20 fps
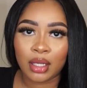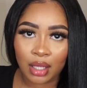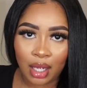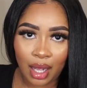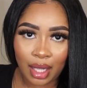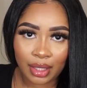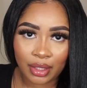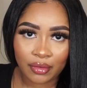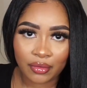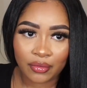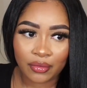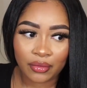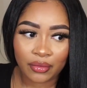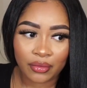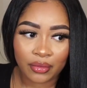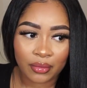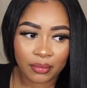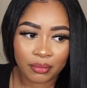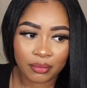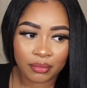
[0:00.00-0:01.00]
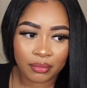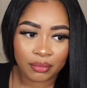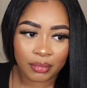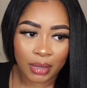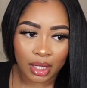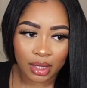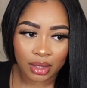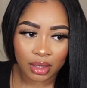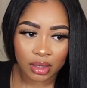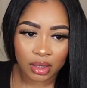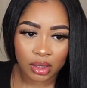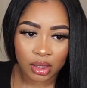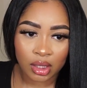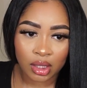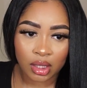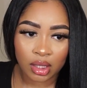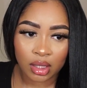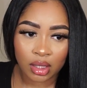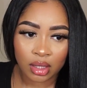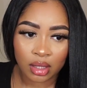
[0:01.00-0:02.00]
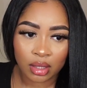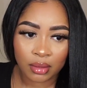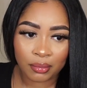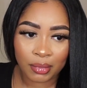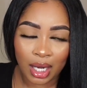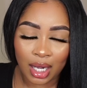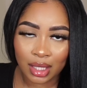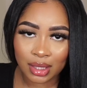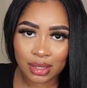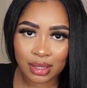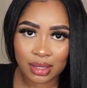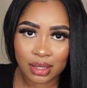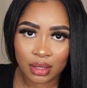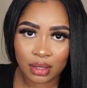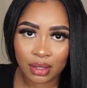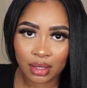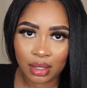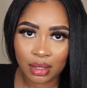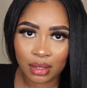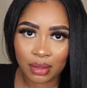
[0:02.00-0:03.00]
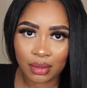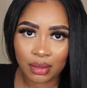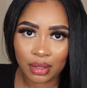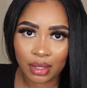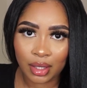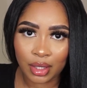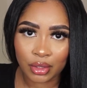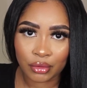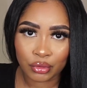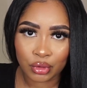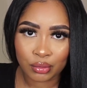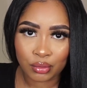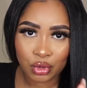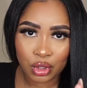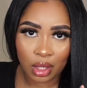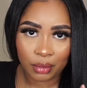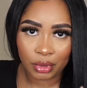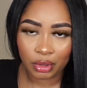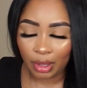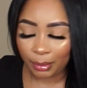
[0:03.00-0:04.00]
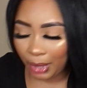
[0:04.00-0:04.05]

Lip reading: I left my other box in the room, so I'll be right